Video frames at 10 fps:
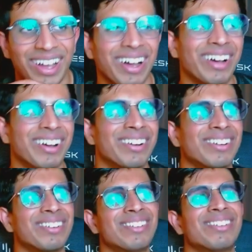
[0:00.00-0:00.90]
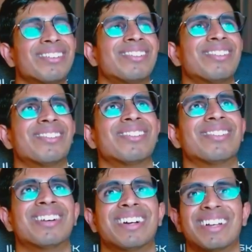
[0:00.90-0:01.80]
Oh,
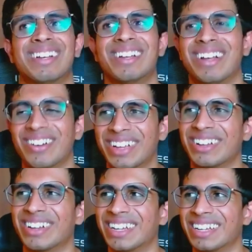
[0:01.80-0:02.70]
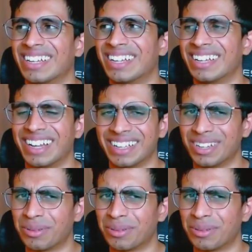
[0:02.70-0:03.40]
okay, okay, yeah, Elon